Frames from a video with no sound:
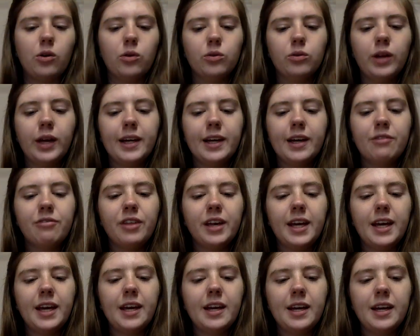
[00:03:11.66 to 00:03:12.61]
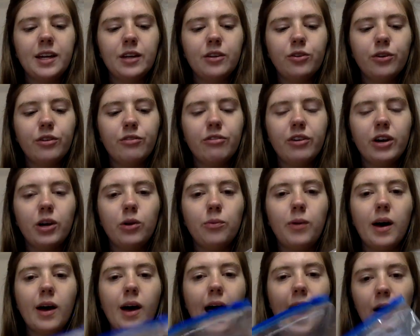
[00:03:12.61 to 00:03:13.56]
like, if they can't handle it very
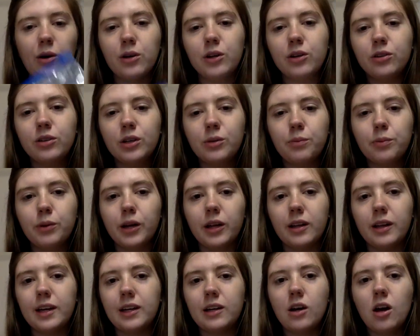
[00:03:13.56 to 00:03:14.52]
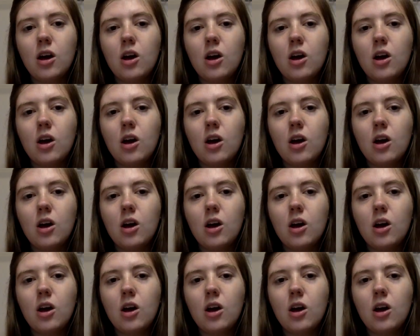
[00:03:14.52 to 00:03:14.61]
well, I would only put like